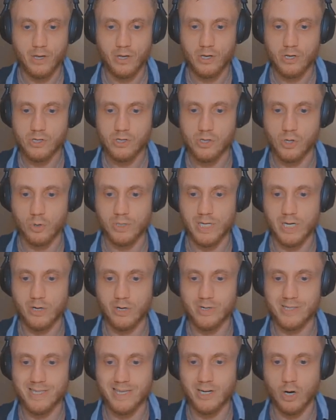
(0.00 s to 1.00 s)
So
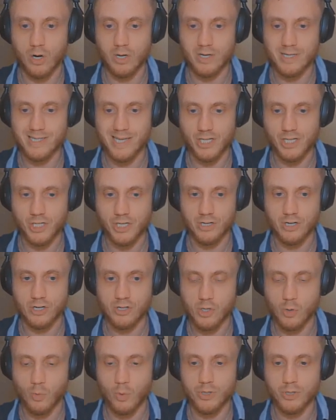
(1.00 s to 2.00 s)
here is the call extension.
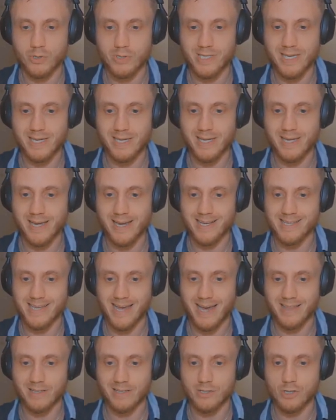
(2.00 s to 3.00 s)
So what you'll see is
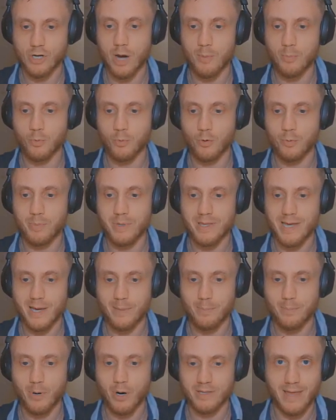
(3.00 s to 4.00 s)
at the top will be
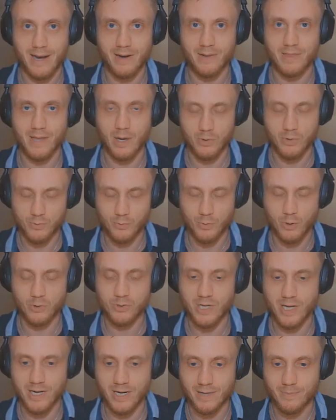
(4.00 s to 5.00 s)
that part that was
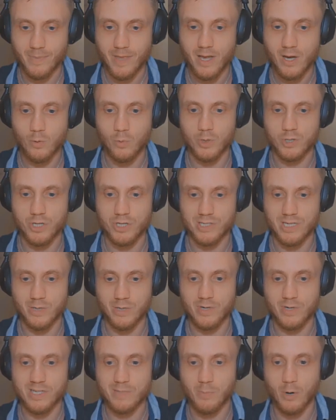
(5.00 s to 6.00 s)
rotating, which is the
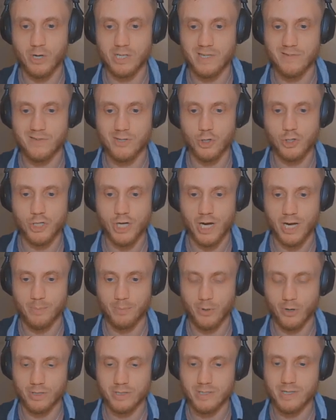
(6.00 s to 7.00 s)
responsive search ad
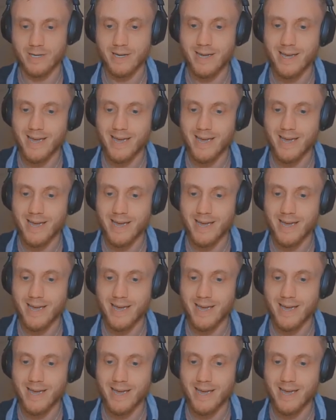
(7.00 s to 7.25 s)
part.